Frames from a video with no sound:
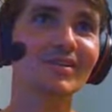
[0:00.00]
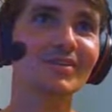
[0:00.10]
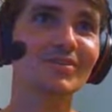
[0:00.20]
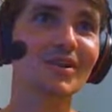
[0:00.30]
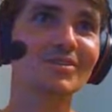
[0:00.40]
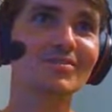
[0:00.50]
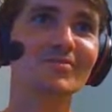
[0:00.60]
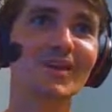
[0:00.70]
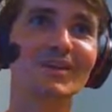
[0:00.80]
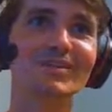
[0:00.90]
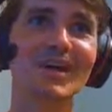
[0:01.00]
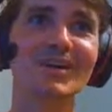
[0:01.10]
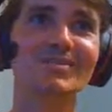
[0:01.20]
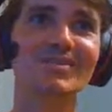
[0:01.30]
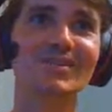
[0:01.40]
You guys are
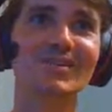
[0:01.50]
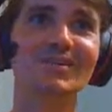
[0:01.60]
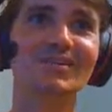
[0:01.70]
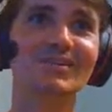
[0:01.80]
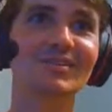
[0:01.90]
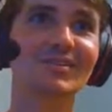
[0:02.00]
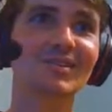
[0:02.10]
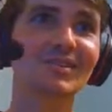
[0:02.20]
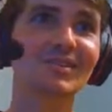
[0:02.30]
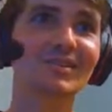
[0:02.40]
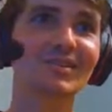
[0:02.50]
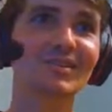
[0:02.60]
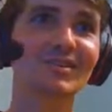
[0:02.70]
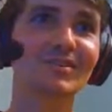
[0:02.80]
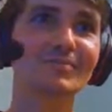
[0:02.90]
fantastic.
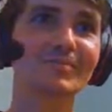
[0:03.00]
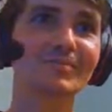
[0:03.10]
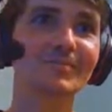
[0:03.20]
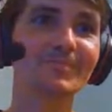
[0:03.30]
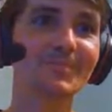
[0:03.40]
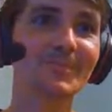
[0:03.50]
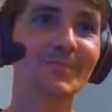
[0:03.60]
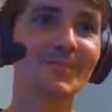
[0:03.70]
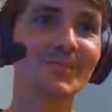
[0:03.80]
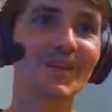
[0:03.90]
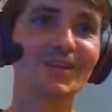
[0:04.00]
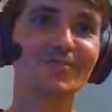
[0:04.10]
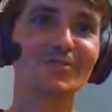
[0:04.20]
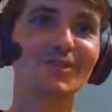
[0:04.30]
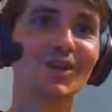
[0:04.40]
Um, thank you
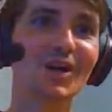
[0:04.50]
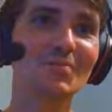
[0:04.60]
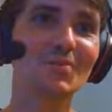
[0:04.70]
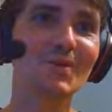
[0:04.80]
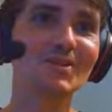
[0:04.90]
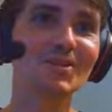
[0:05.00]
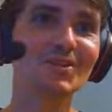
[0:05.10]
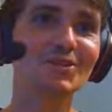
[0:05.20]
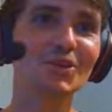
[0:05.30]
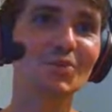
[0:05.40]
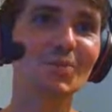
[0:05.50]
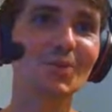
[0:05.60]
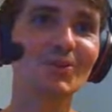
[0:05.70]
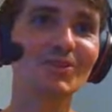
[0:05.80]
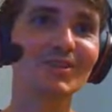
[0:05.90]
for the compliments on the joke
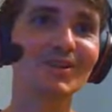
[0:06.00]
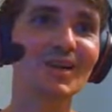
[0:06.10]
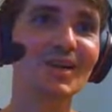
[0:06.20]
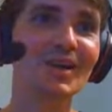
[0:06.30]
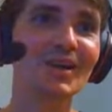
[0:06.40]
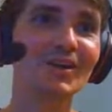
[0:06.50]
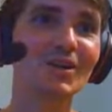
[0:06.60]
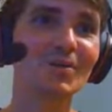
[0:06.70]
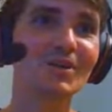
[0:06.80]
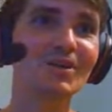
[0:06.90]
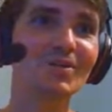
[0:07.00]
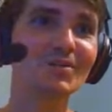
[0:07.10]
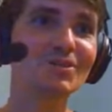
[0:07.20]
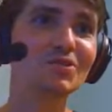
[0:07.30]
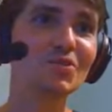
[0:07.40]
portion. Going to do a
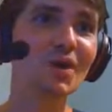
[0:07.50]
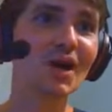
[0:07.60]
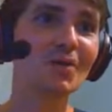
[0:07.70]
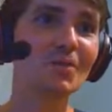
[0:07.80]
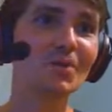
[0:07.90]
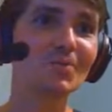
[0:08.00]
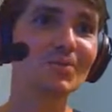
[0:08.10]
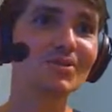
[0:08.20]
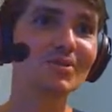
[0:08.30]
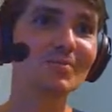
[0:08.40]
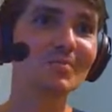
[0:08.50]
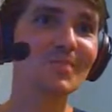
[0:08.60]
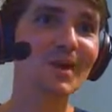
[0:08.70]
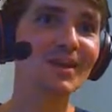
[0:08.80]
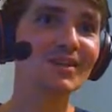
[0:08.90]
two hour with some
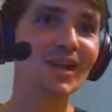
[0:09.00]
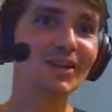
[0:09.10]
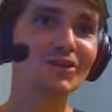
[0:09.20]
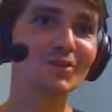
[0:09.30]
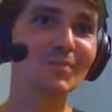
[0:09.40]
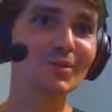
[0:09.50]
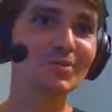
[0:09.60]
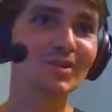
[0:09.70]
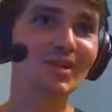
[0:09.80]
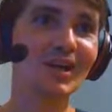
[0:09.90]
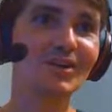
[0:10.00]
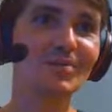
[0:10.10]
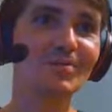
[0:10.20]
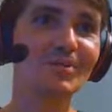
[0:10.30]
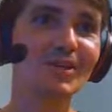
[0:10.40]
meditation music. I
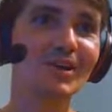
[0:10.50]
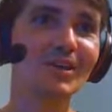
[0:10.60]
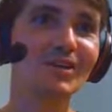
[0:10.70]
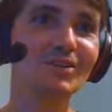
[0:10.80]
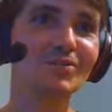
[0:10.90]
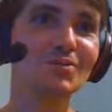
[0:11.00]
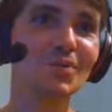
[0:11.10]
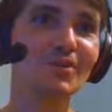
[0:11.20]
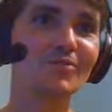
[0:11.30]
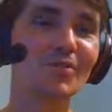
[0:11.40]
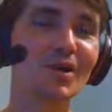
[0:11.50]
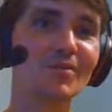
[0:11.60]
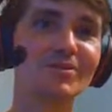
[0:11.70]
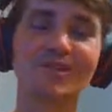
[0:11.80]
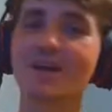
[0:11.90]
don't think I could do 24
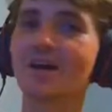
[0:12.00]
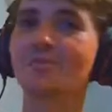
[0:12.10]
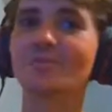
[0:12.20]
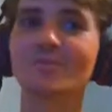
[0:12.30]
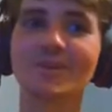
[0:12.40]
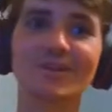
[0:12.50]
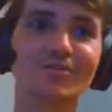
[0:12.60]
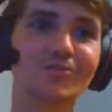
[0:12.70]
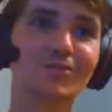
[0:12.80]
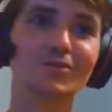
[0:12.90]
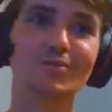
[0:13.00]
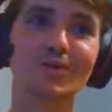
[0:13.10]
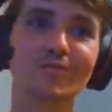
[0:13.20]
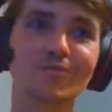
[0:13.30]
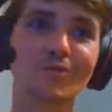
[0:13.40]
hours. Yeah, I won't be here for all
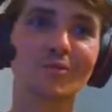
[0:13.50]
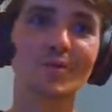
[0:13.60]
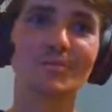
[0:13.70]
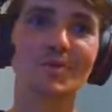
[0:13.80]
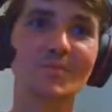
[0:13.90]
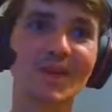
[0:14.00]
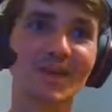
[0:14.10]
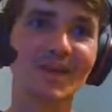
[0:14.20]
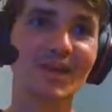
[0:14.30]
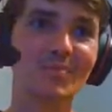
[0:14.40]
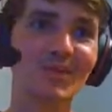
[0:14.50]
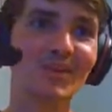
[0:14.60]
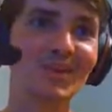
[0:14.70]
24, but I'm going to make it happen.